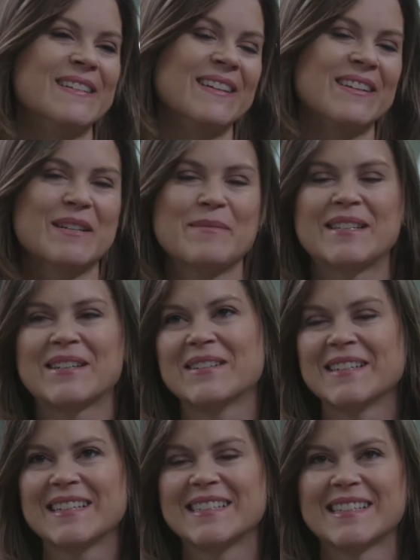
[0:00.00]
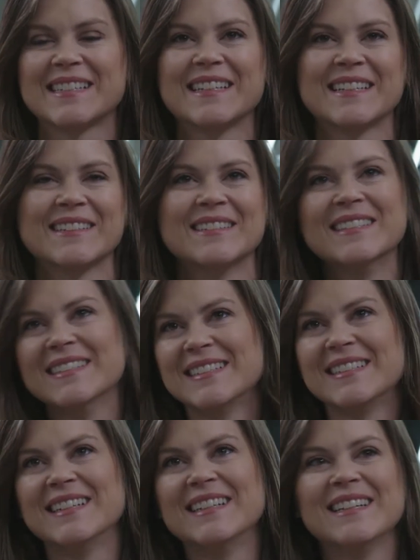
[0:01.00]
and they're going to be turned
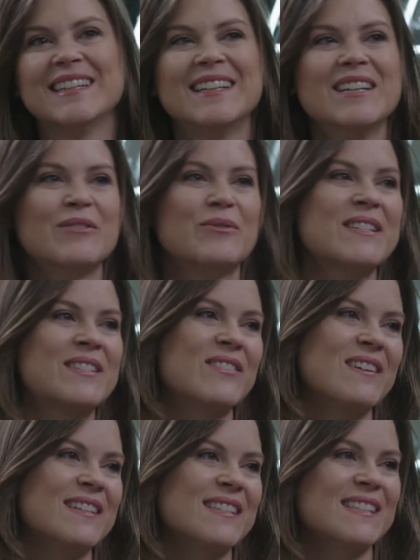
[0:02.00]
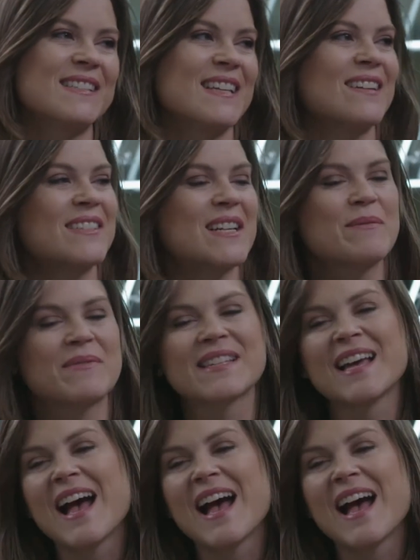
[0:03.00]
into, restaurants and entertainment places?